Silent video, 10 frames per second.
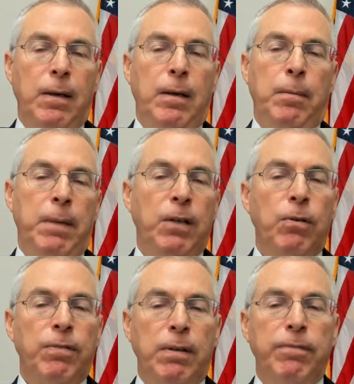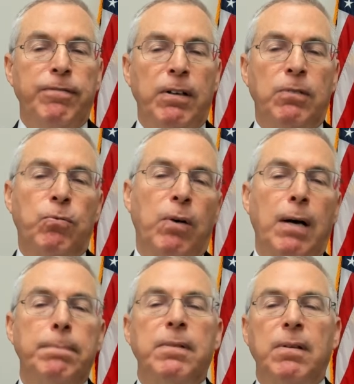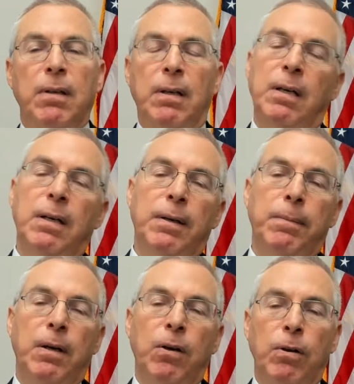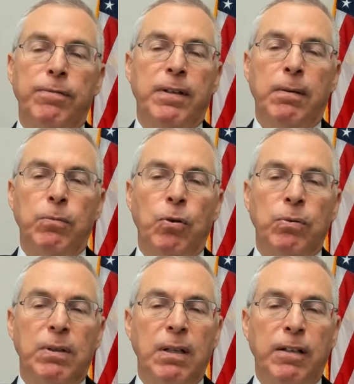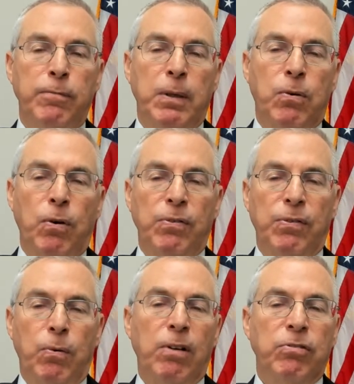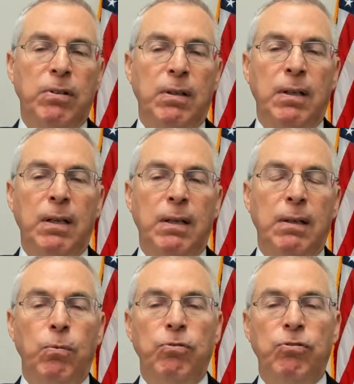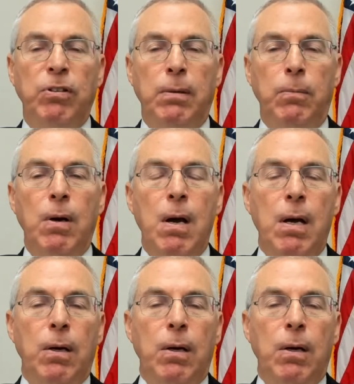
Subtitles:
Many of them feel trapped. A lot of them don't leave because the Russian regime